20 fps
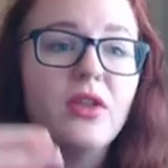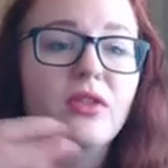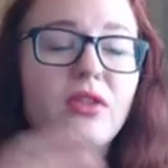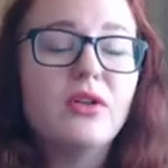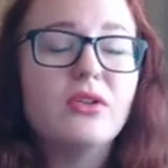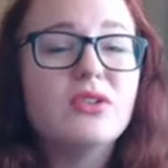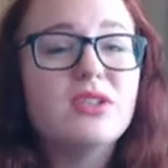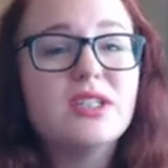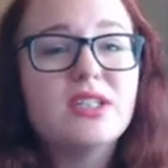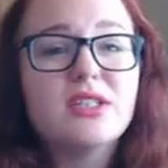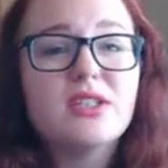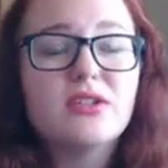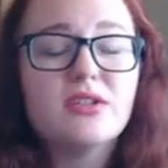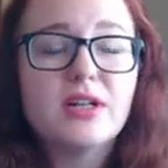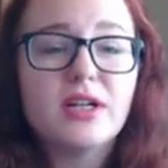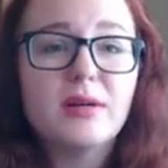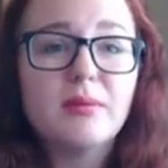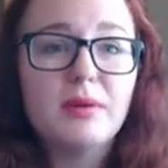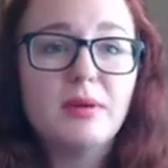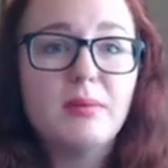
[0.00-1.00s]
those things are
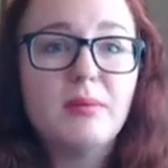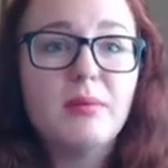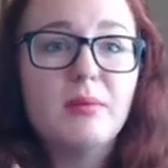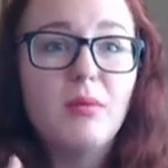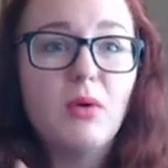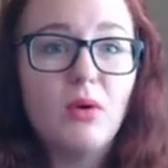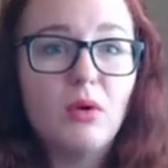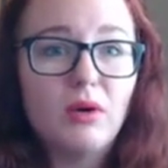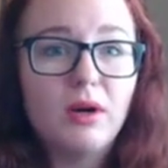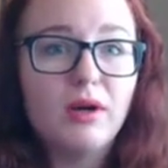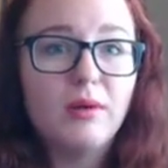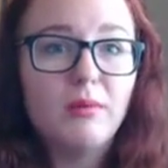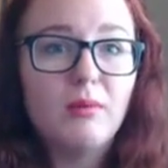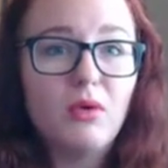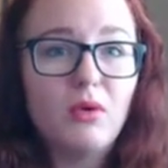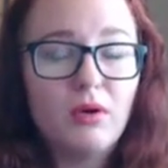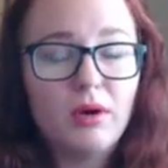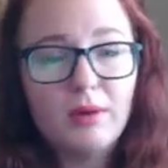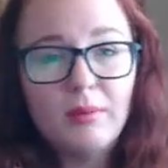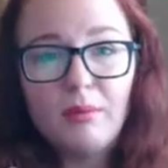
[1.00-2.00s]
going to be more and
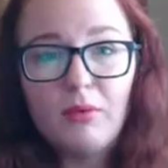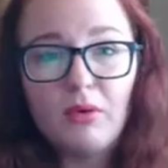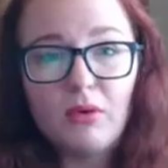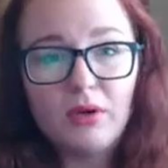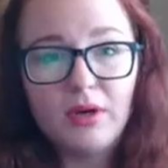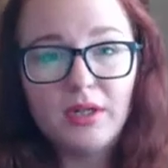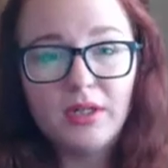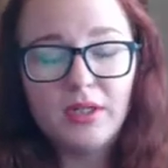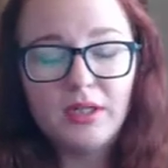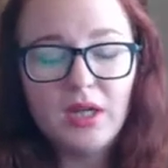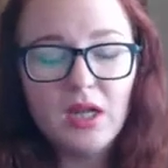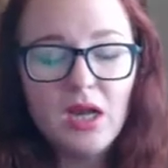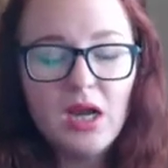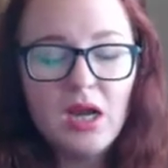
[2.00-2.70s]
more important.